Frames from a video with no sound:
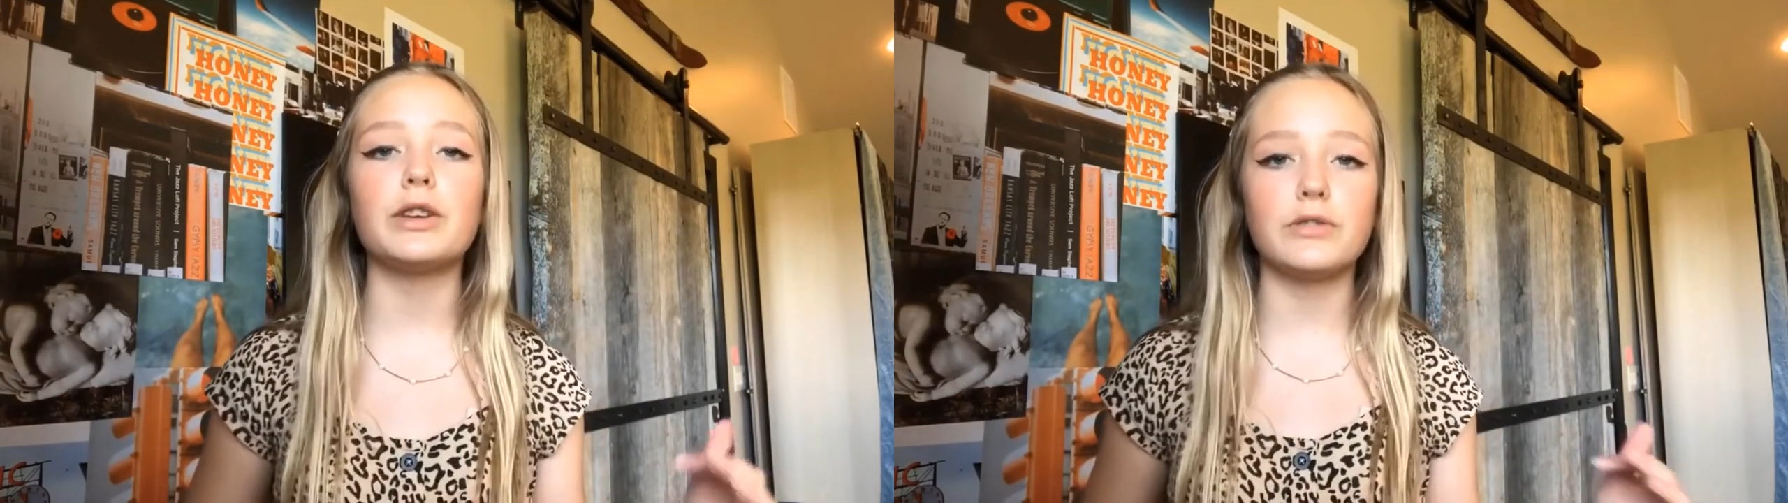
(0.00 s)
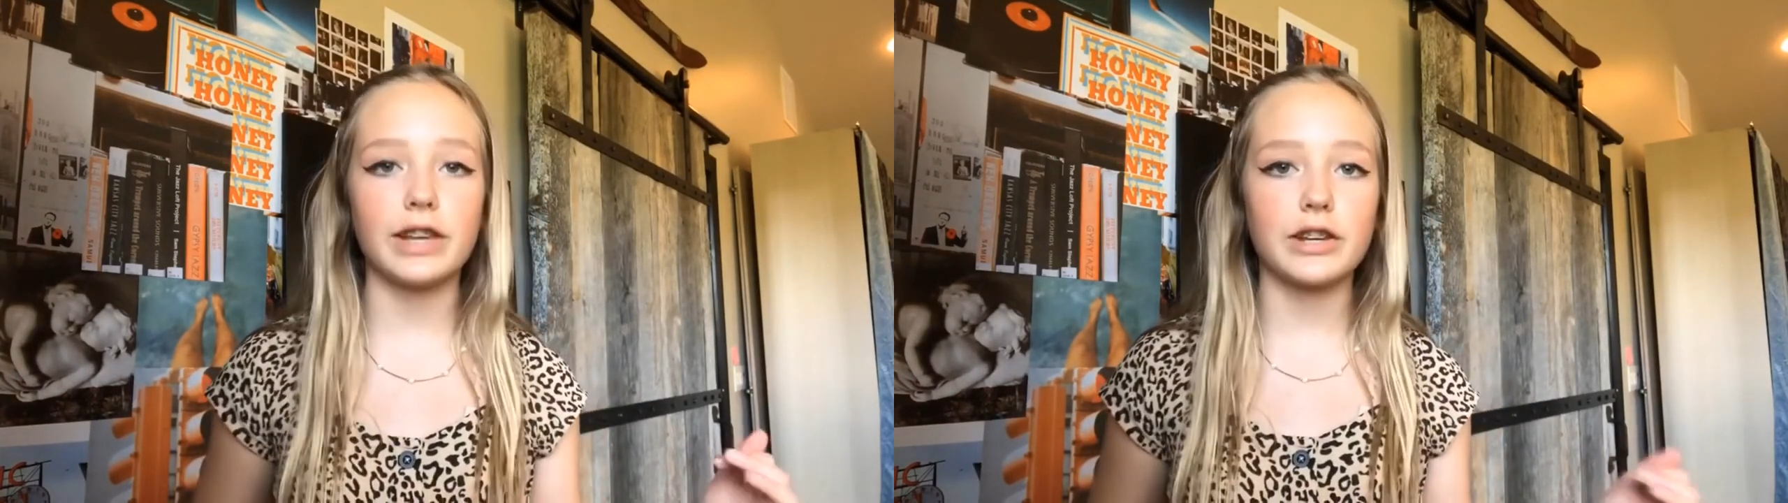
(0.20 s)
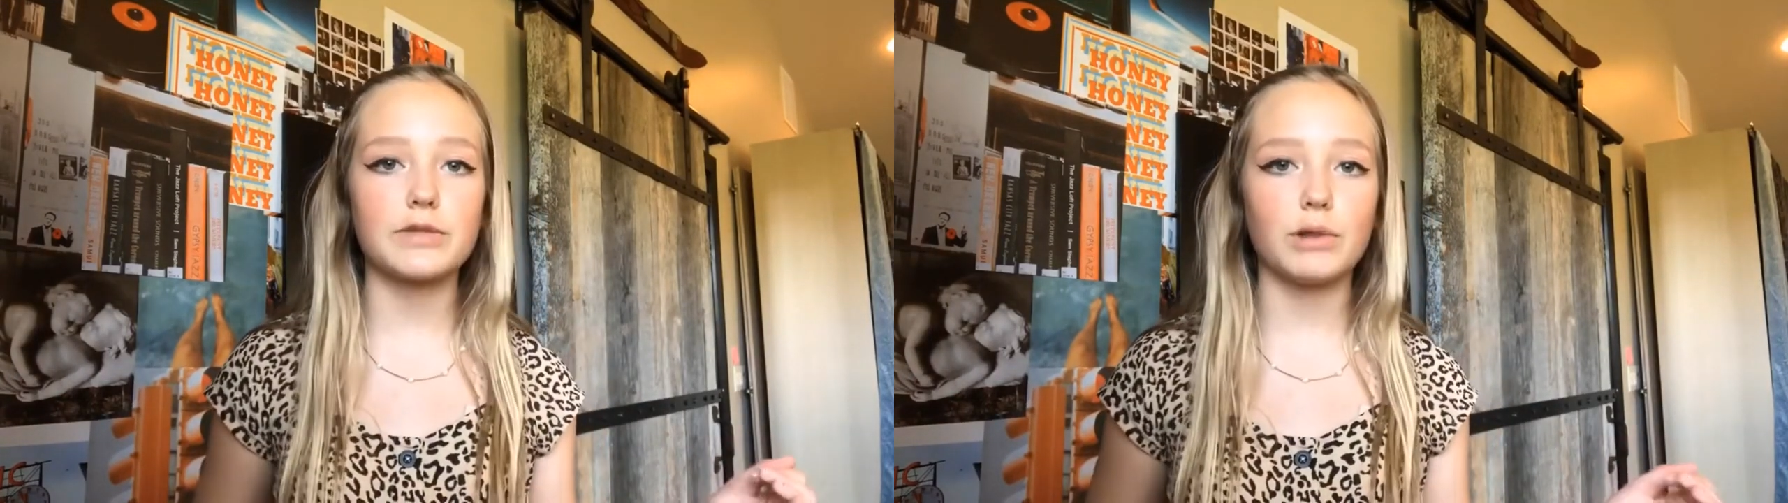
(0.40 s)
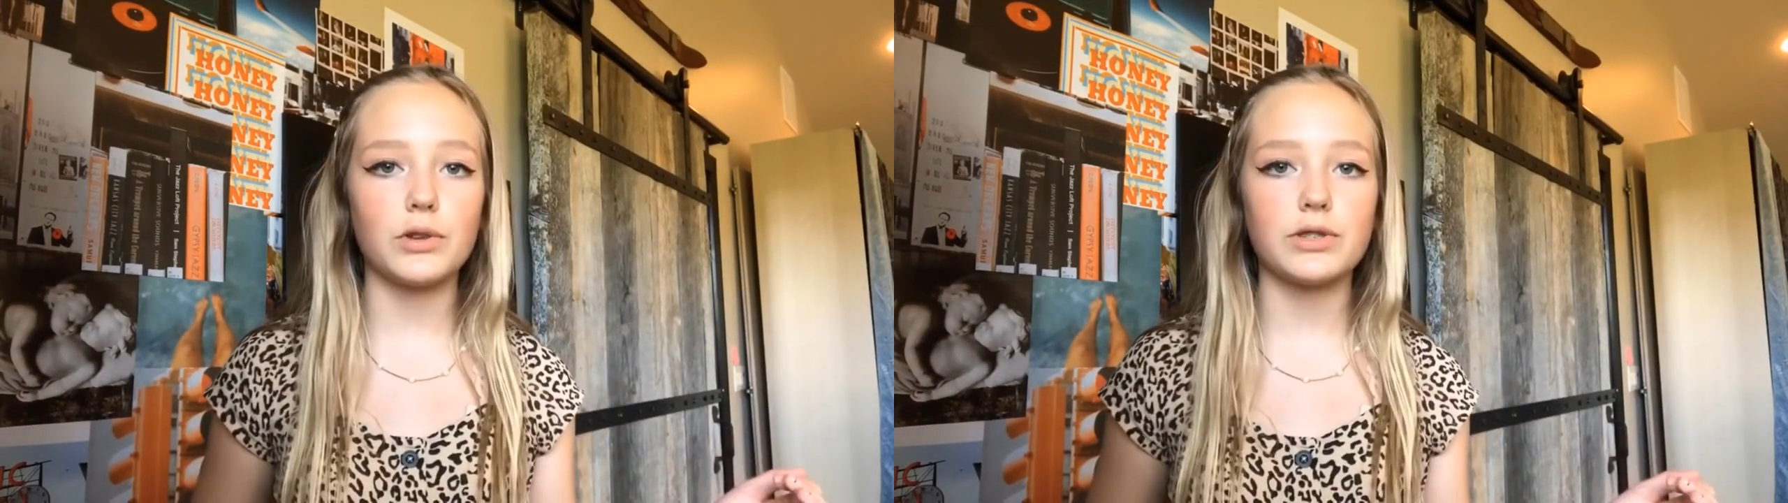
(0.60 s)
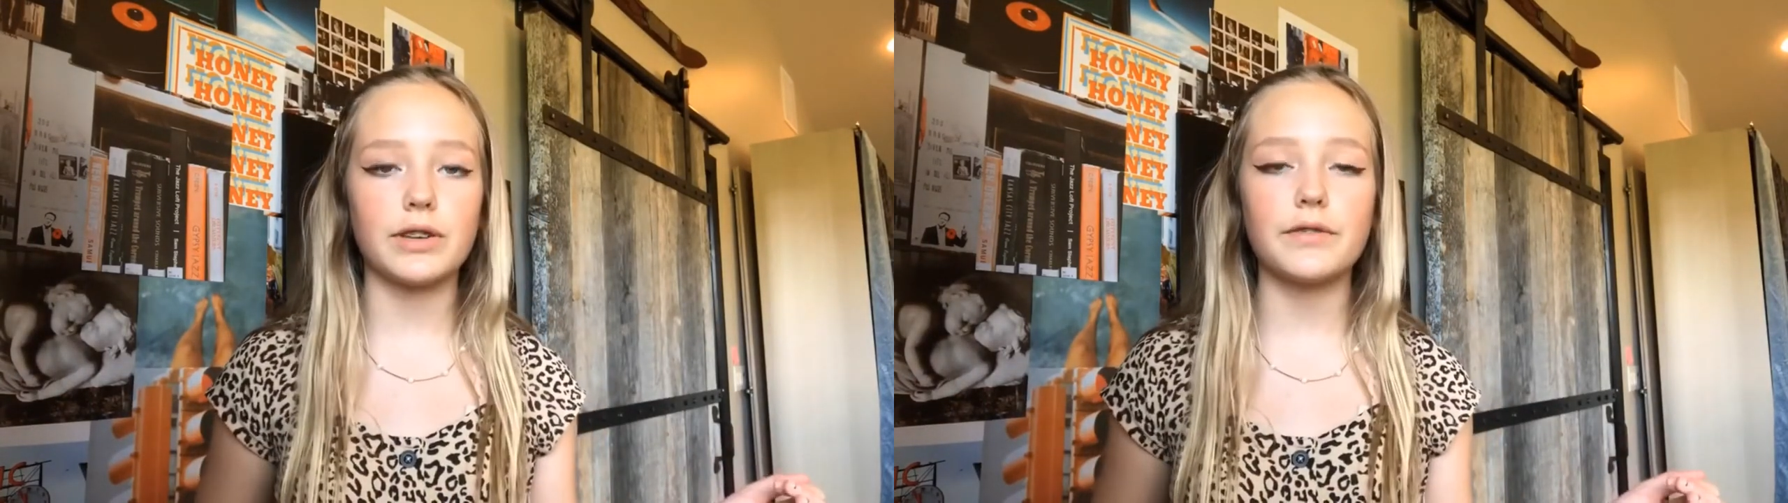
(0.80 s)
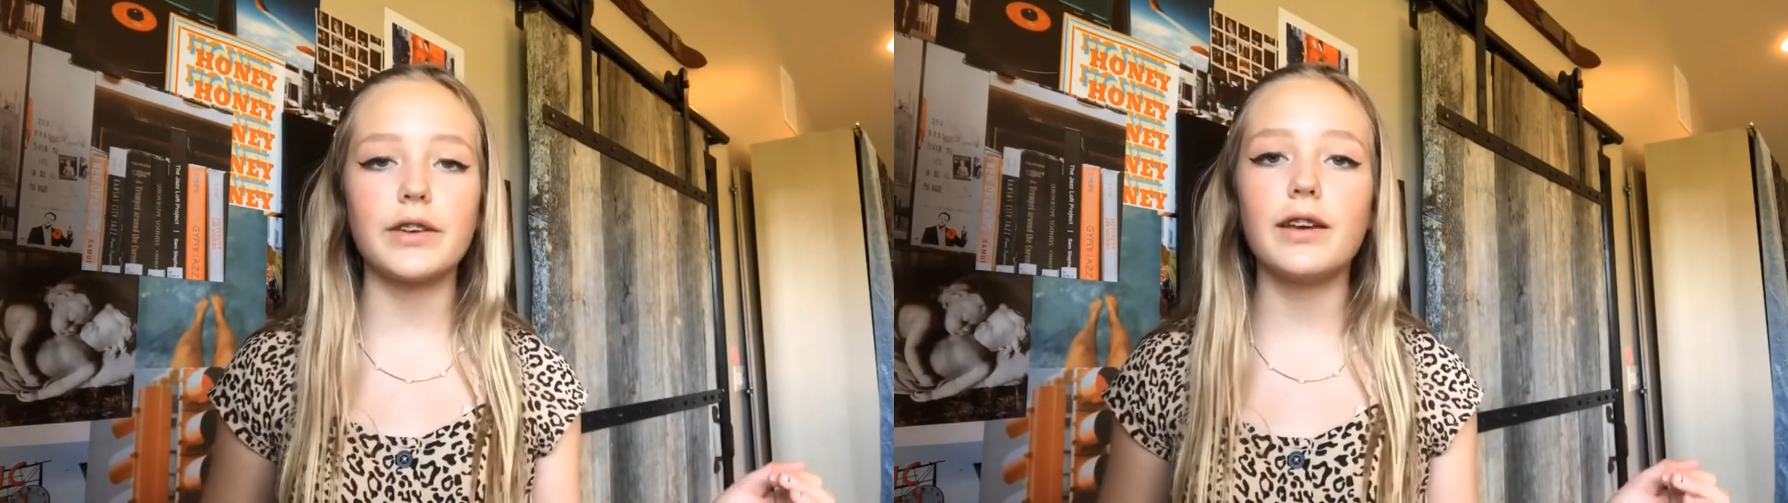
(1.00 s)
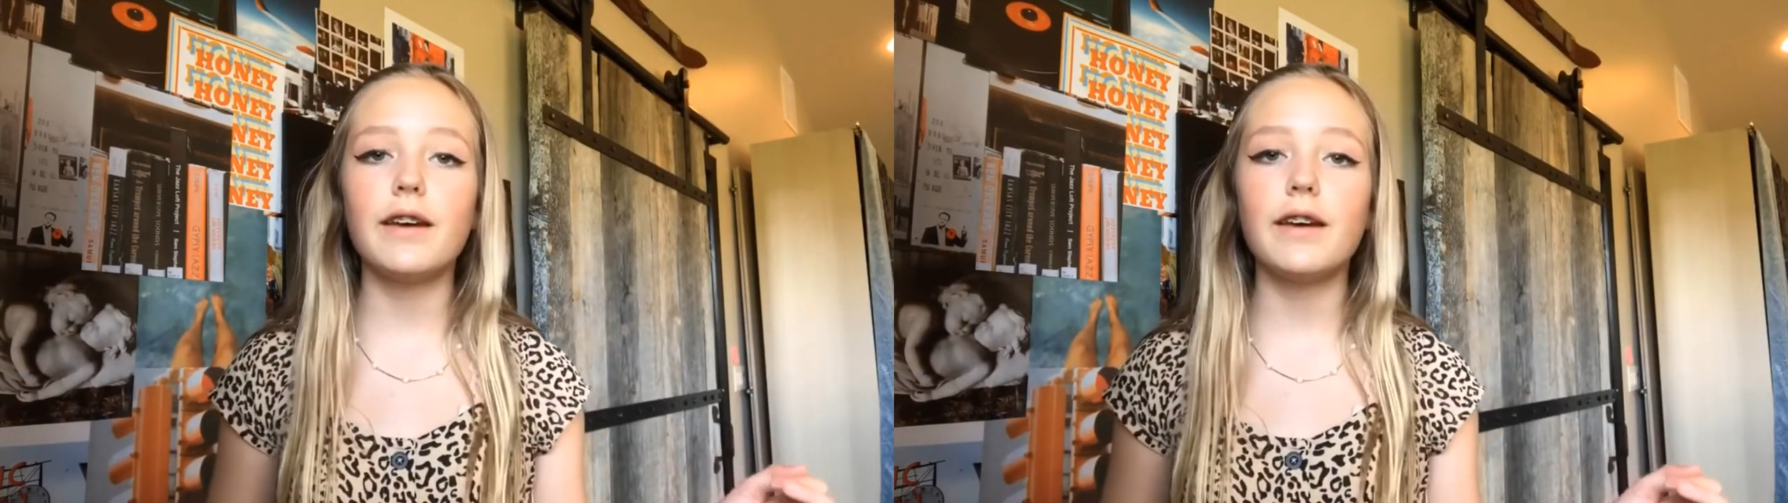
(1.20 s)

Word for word: using explosives.